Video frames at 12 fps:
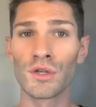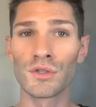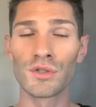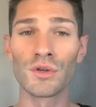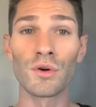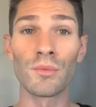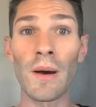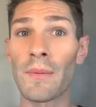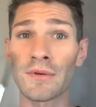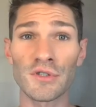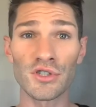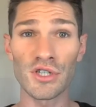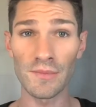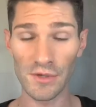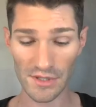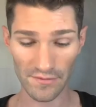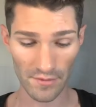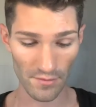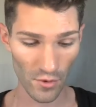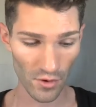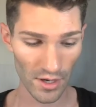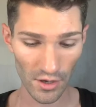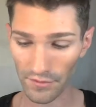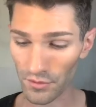to pop out your cheekbones even
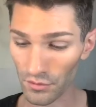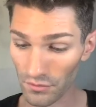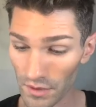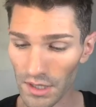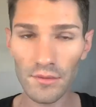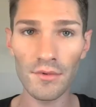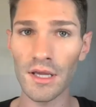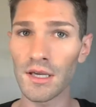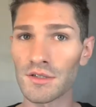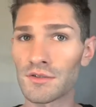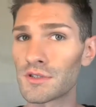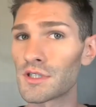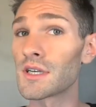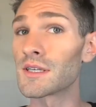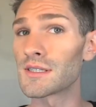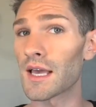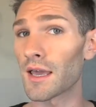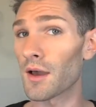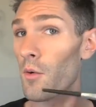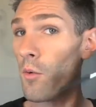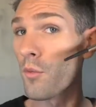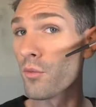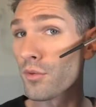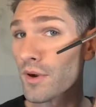more. Now if you really want to get your cheeks like
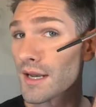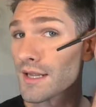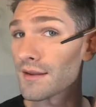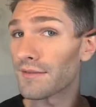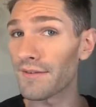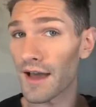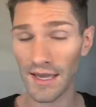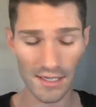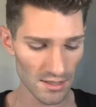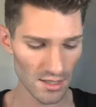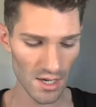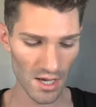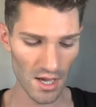really defined,